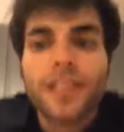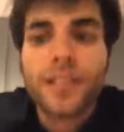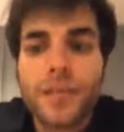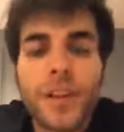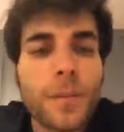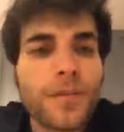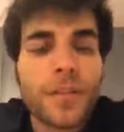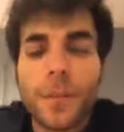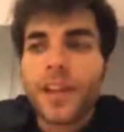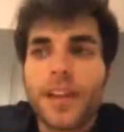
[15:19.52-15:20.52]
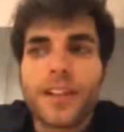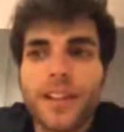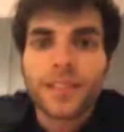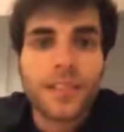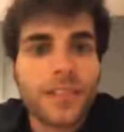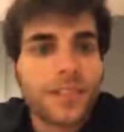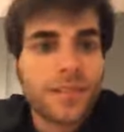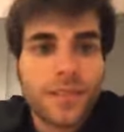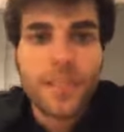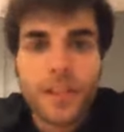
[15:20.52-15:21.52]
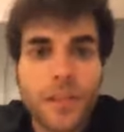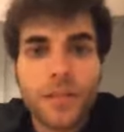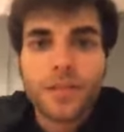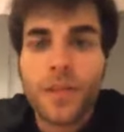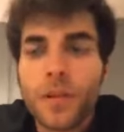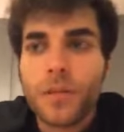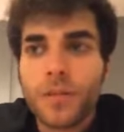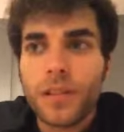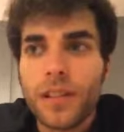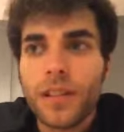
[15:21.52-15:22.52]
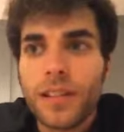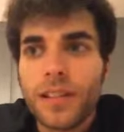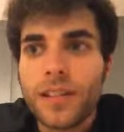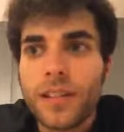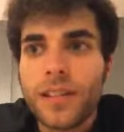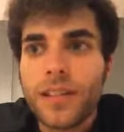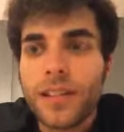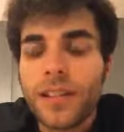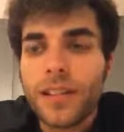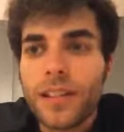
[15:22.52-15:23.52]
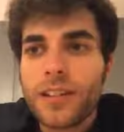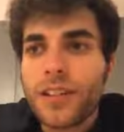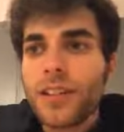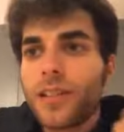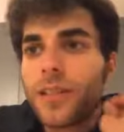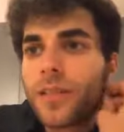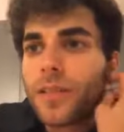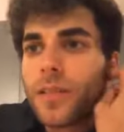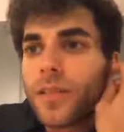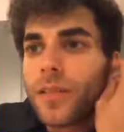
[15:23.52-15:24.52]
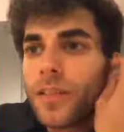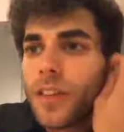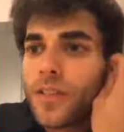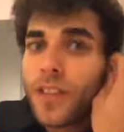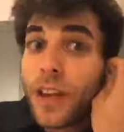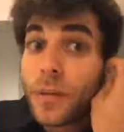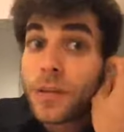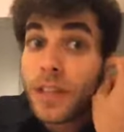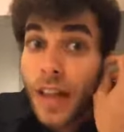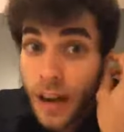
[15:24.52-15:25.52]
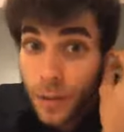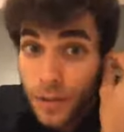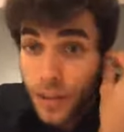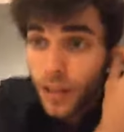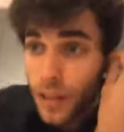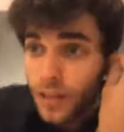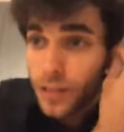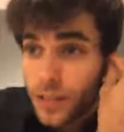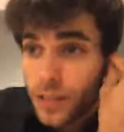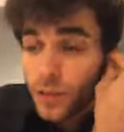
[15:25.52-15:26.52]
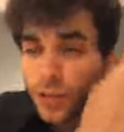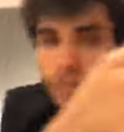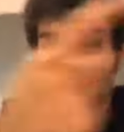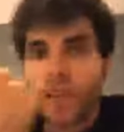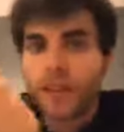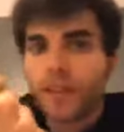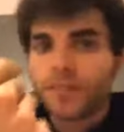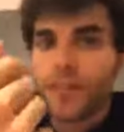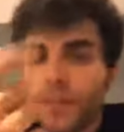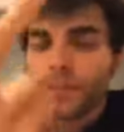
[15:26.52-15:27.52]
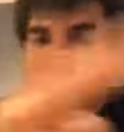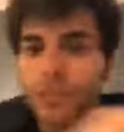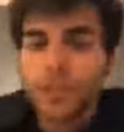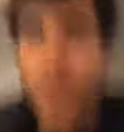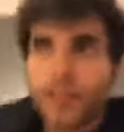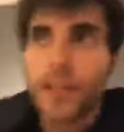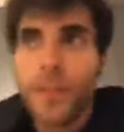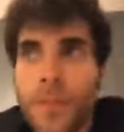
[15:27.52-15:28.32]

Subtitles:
Coming from Canada, though, holy, the flight was an hour long to North Carolina from Toronto,